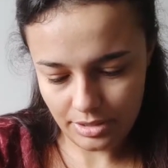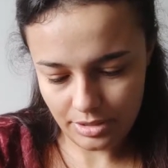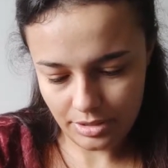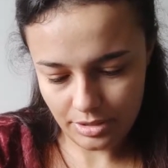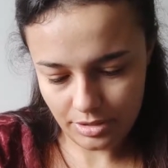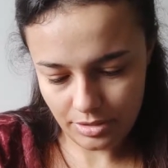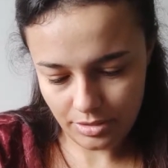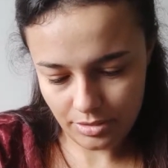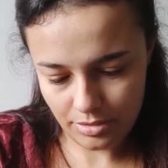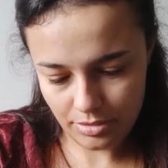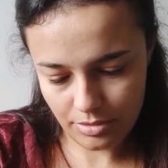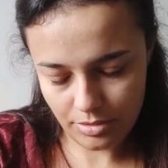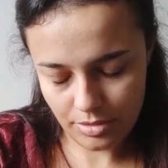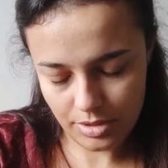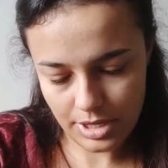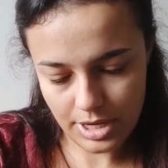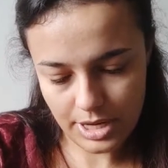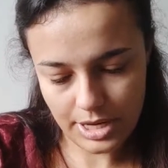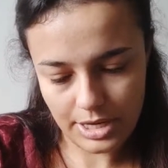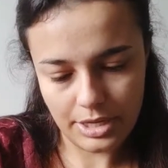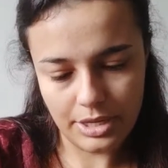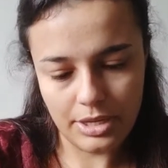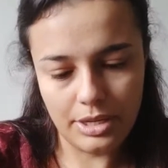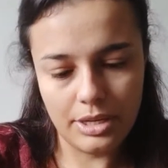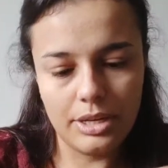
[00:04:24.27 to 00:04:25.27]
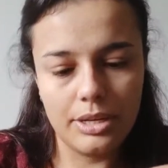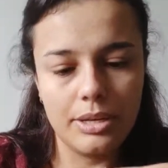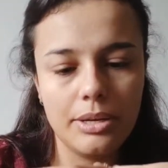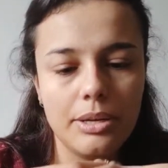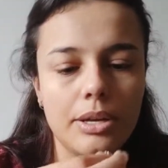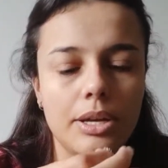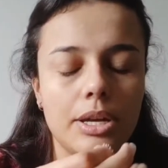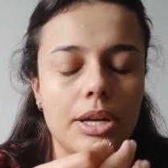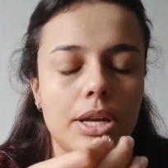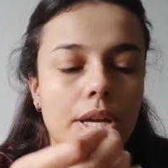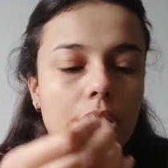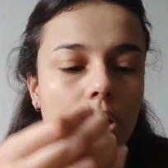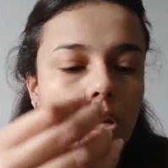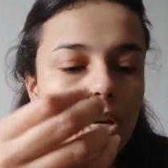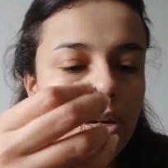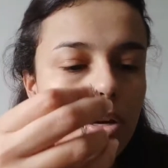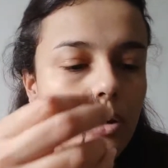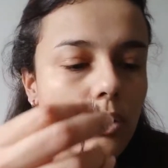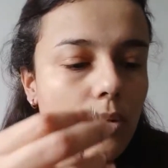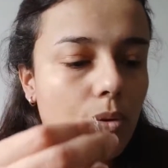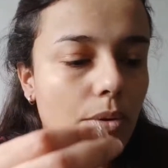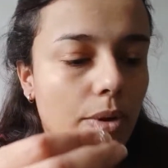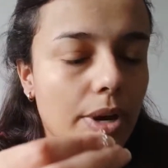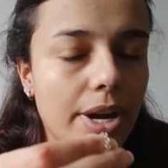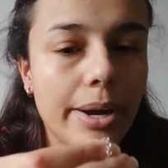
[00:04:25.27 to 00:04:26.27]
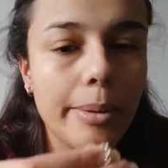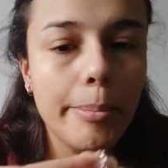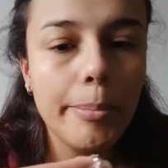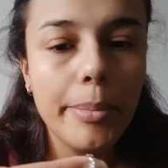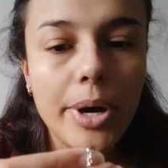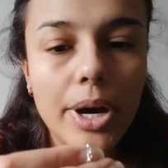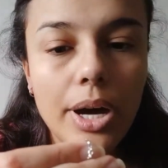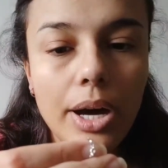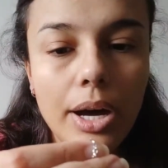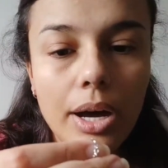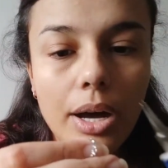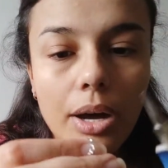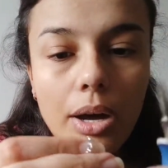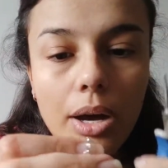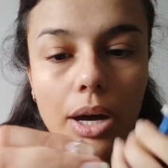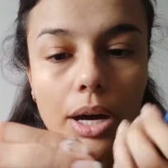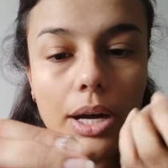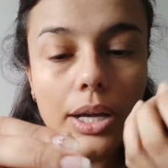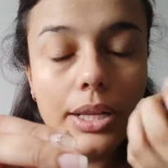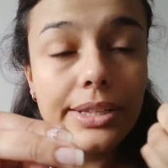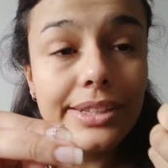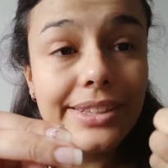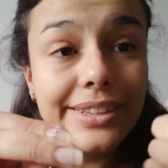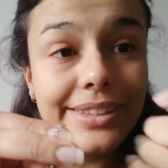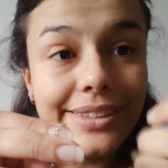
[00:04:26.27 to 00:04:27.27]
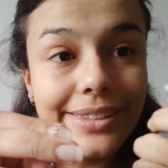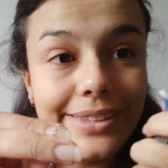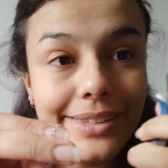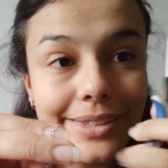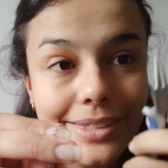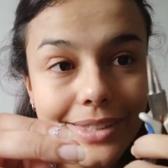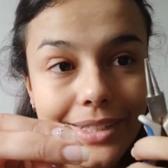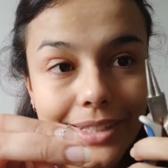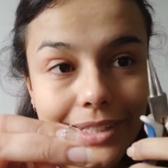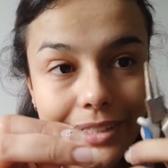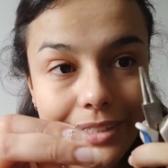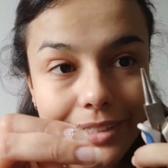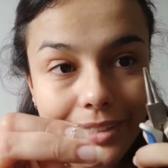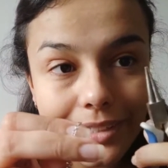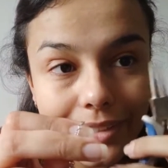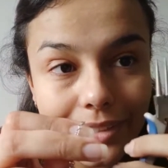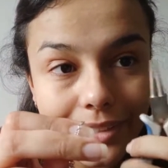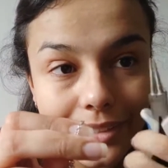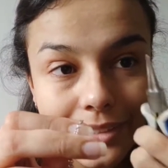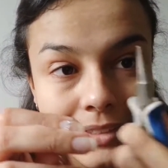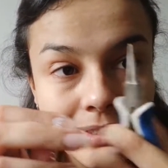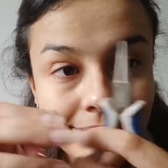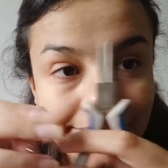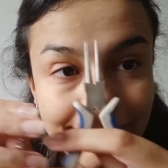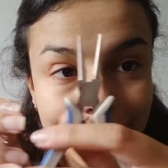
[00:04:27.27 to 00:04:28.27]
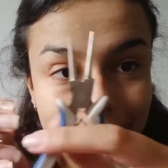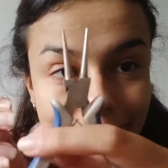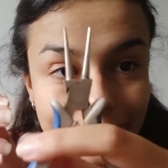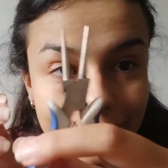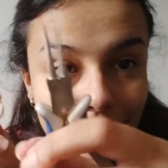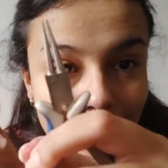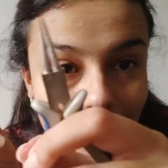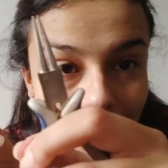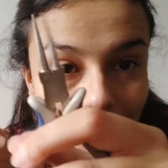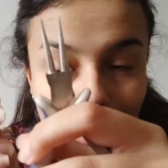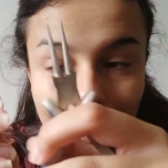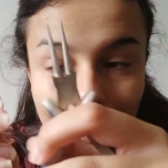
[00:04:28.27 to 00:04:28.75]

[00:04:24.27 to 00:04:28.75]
So I gotta grab these